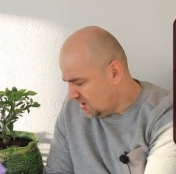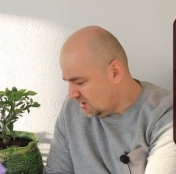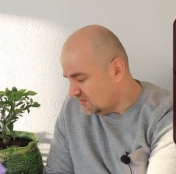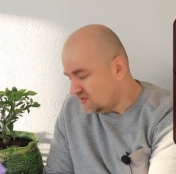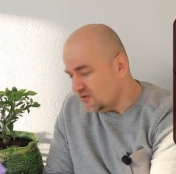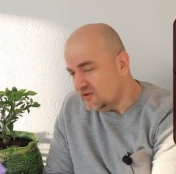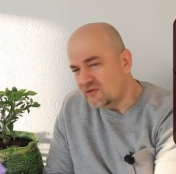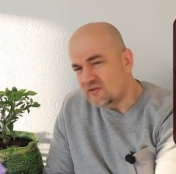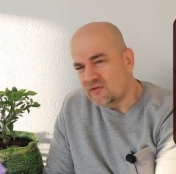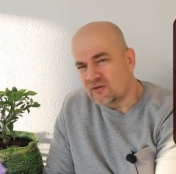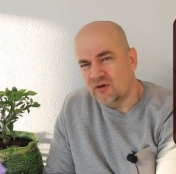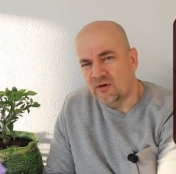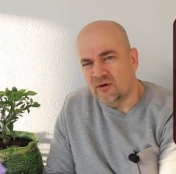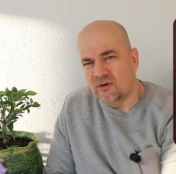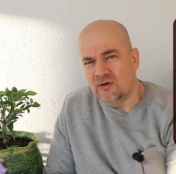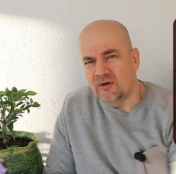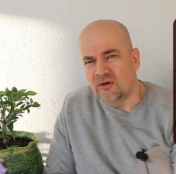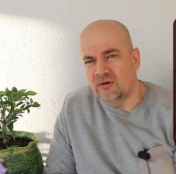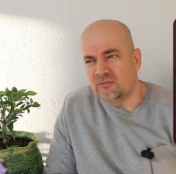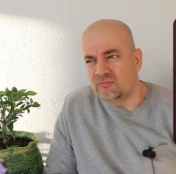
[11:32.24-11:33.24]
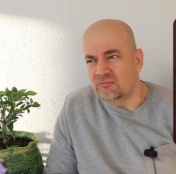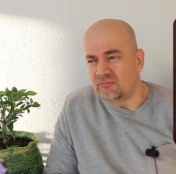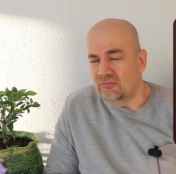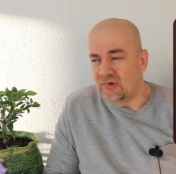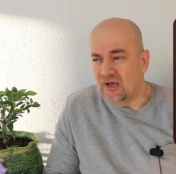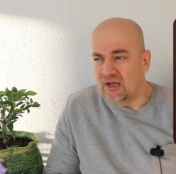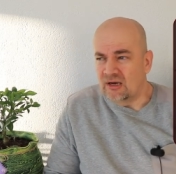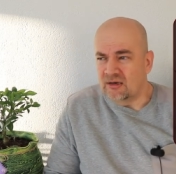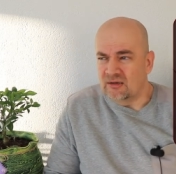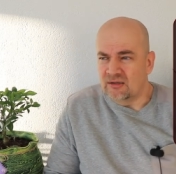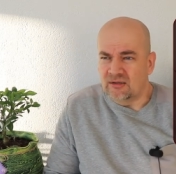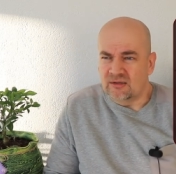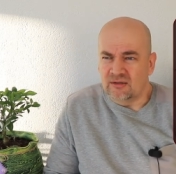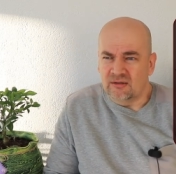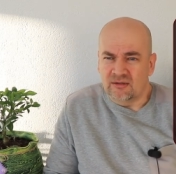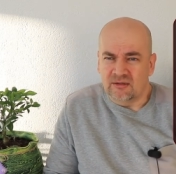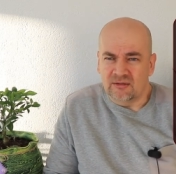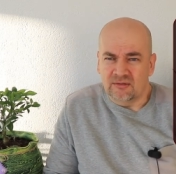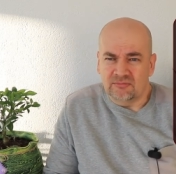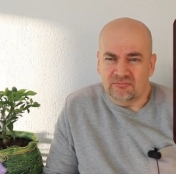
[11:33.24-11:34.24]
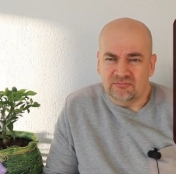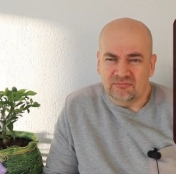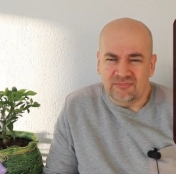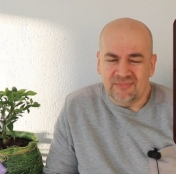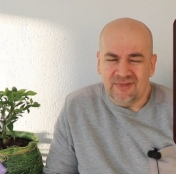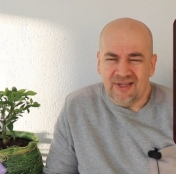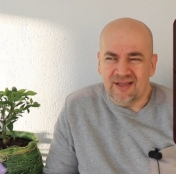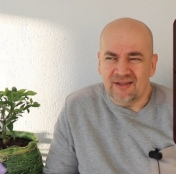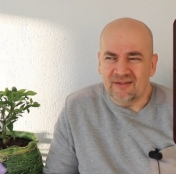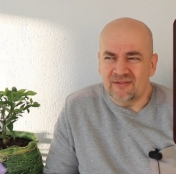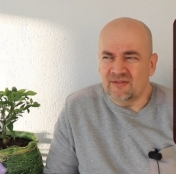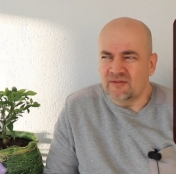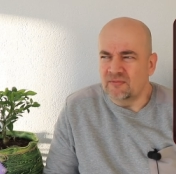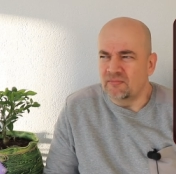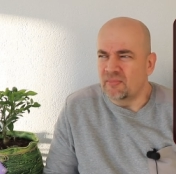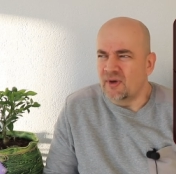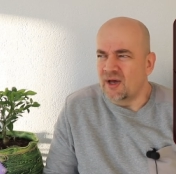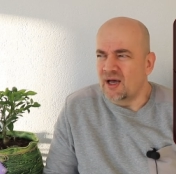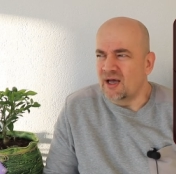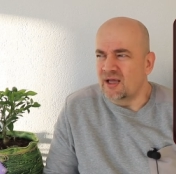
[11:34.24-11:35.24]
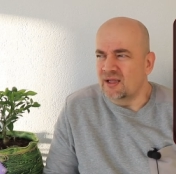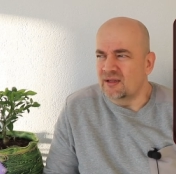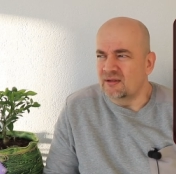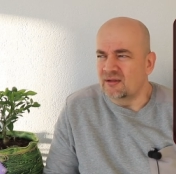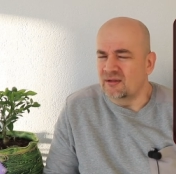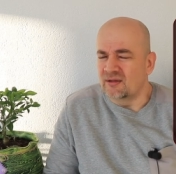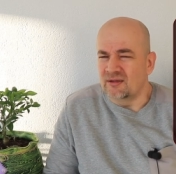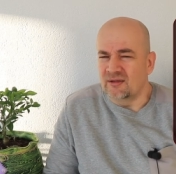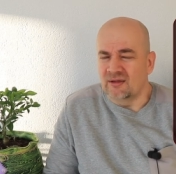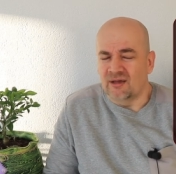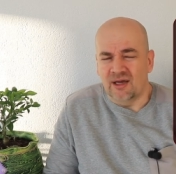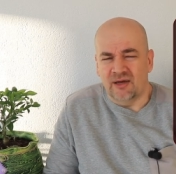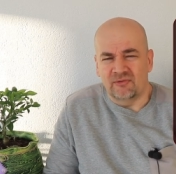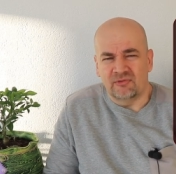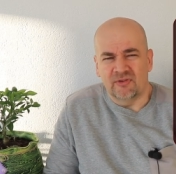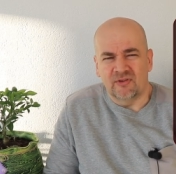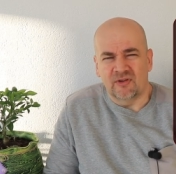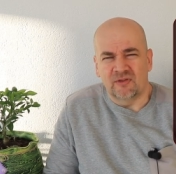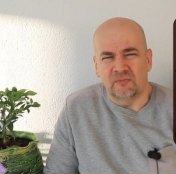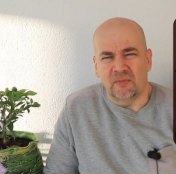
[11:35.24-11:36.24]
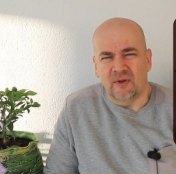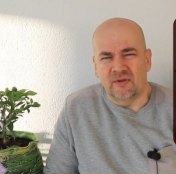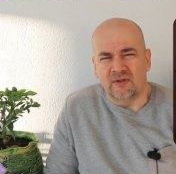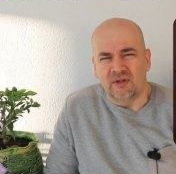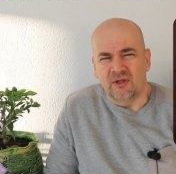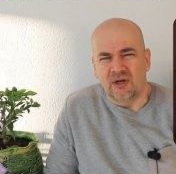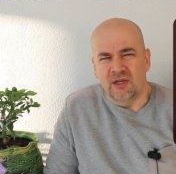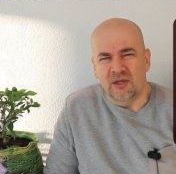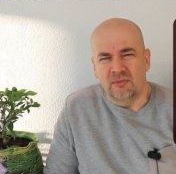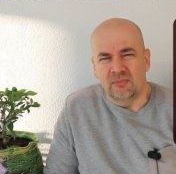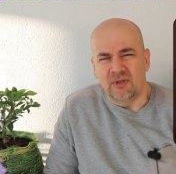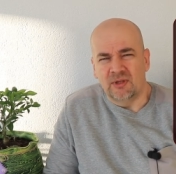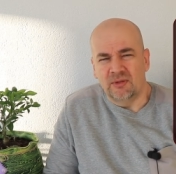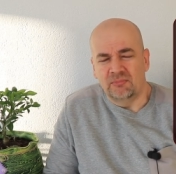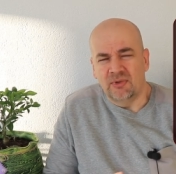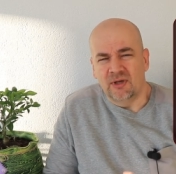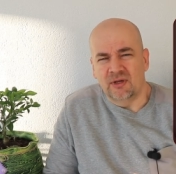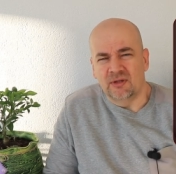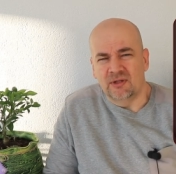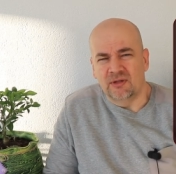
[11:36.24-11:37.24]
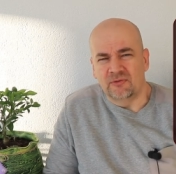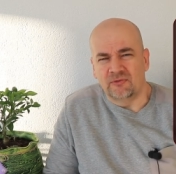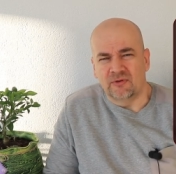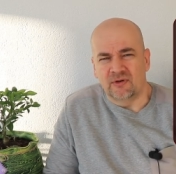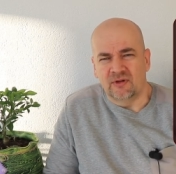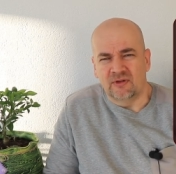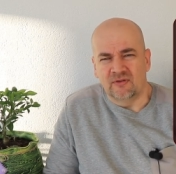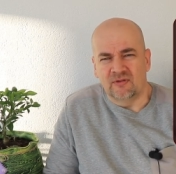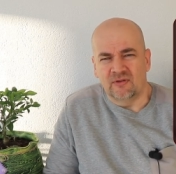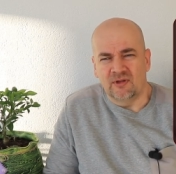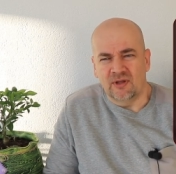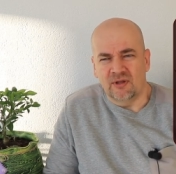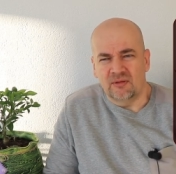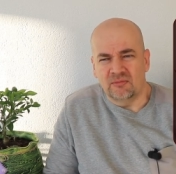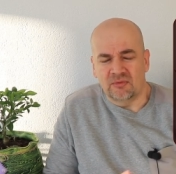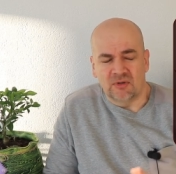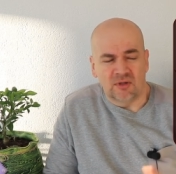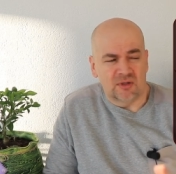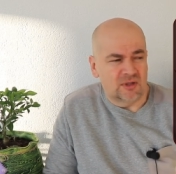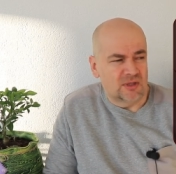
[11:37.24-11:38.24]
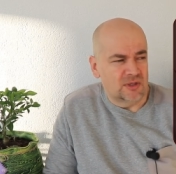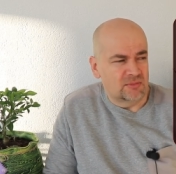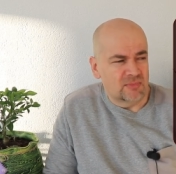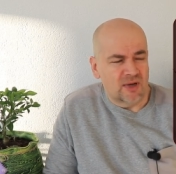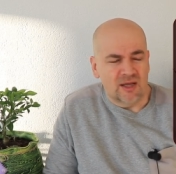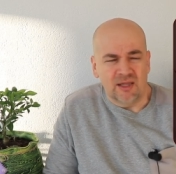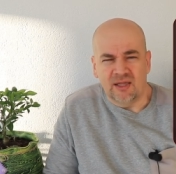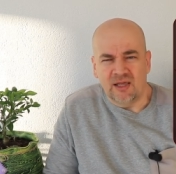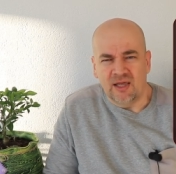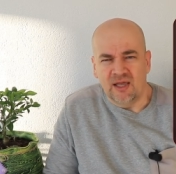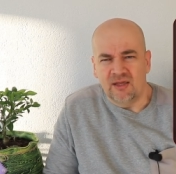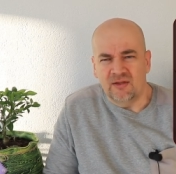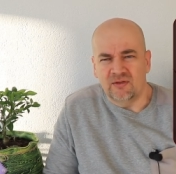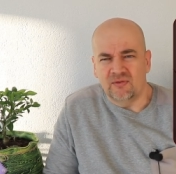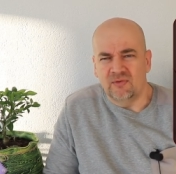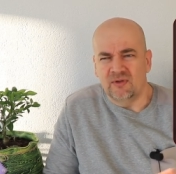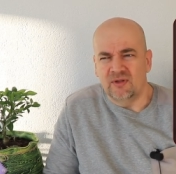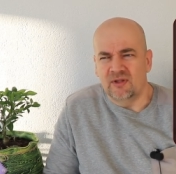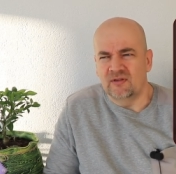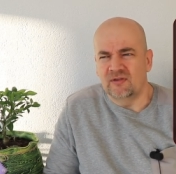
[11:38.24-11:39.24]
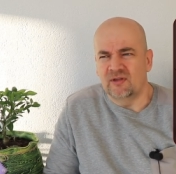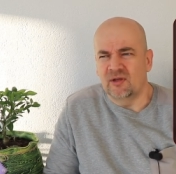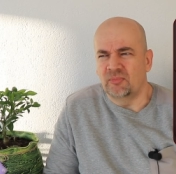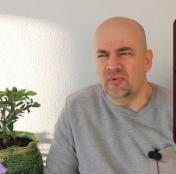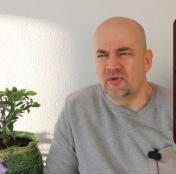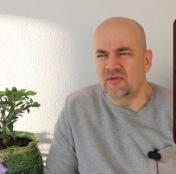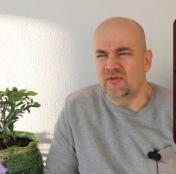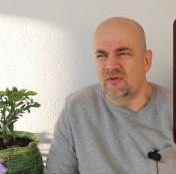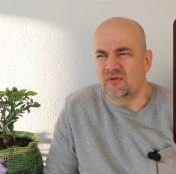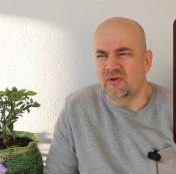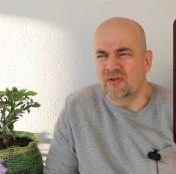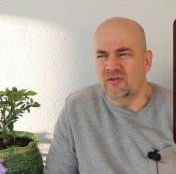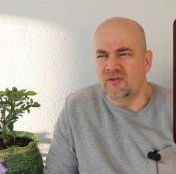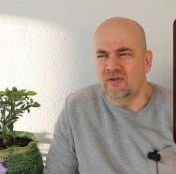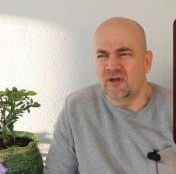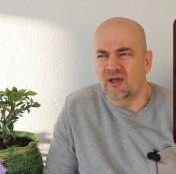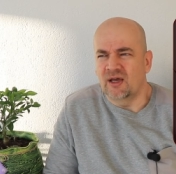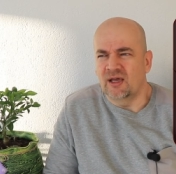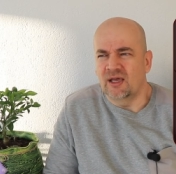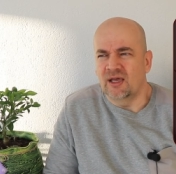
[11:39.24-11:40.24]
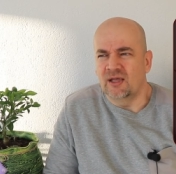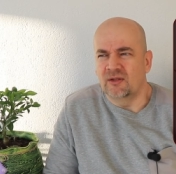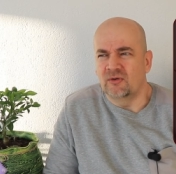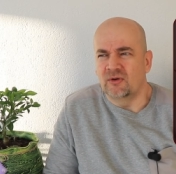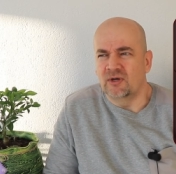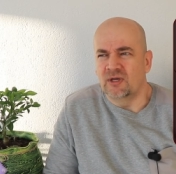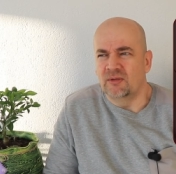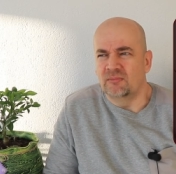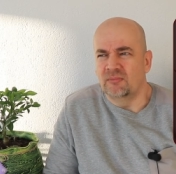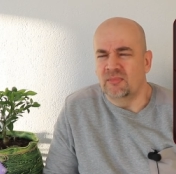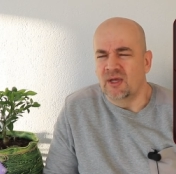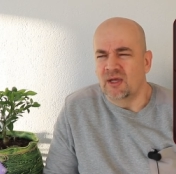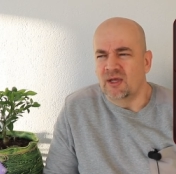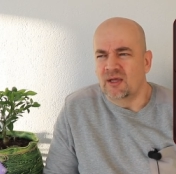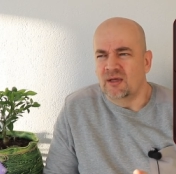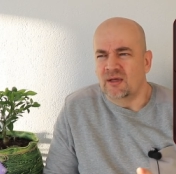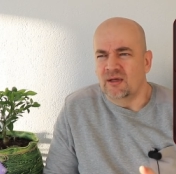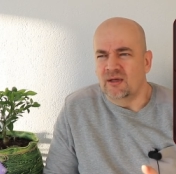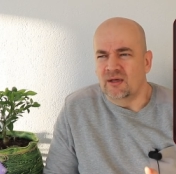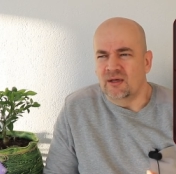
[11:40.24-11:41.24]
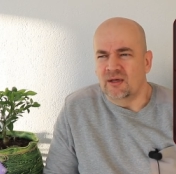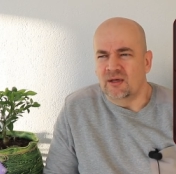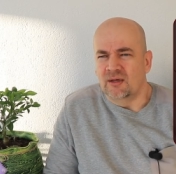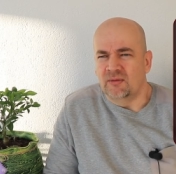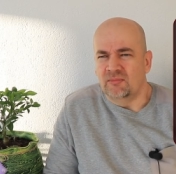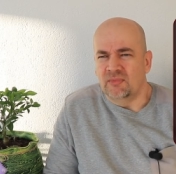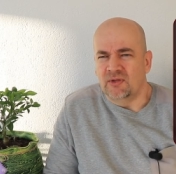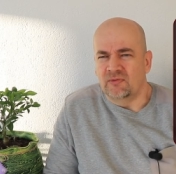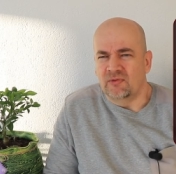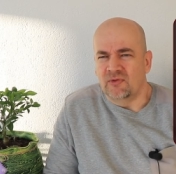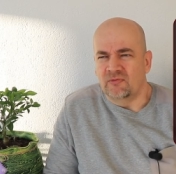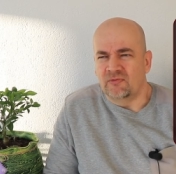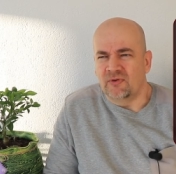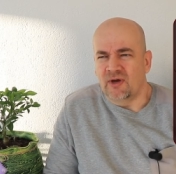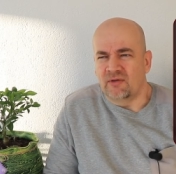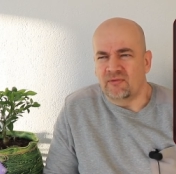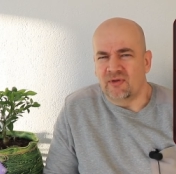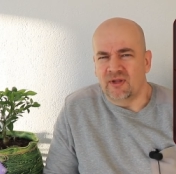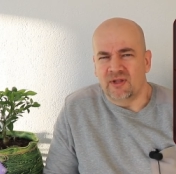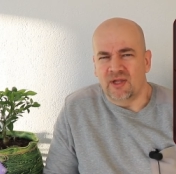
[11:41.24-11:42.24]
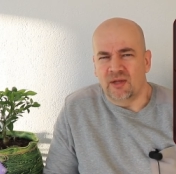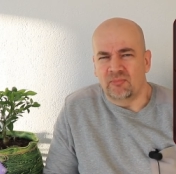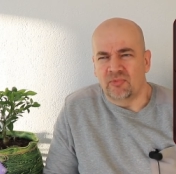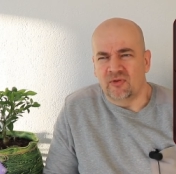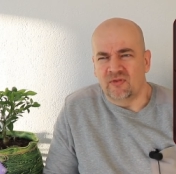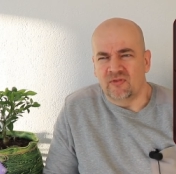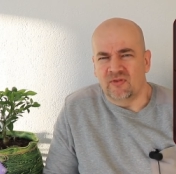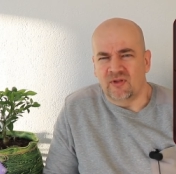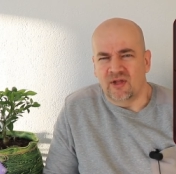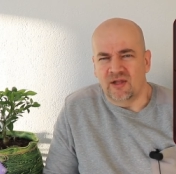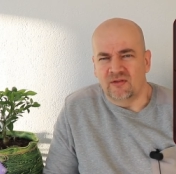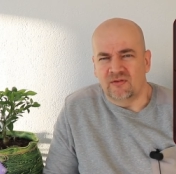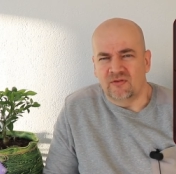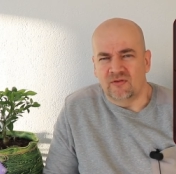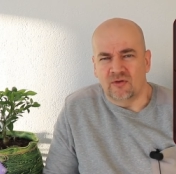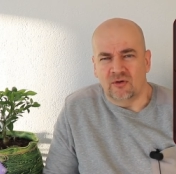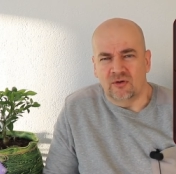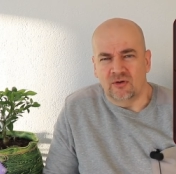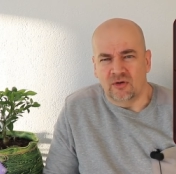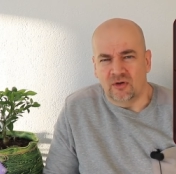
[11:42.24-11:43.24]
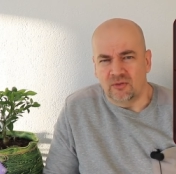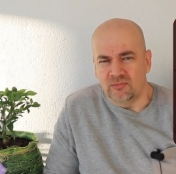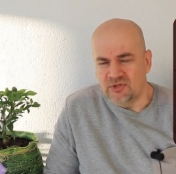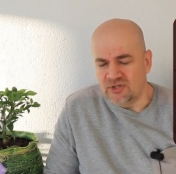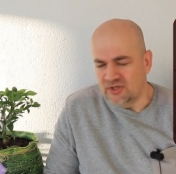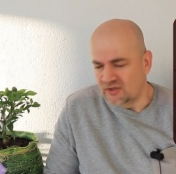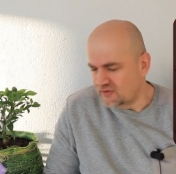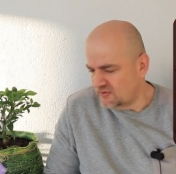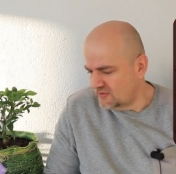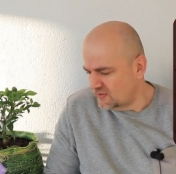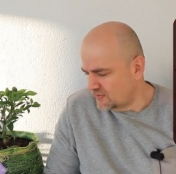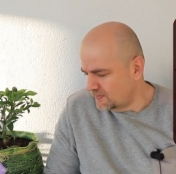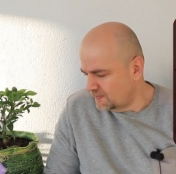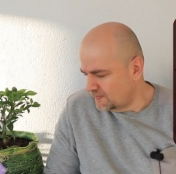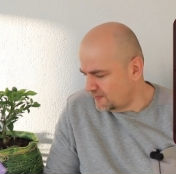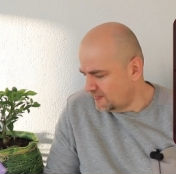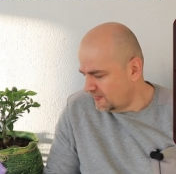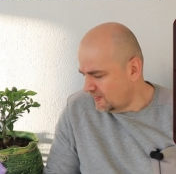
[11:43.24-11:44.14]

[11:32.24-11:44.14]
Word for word: is it stronger? Well, uh, yes, but uh, I was expecting a little bit bigger difference. In my case, with this epoxy resin, I had only uh, between 5 and 10% stronger objects.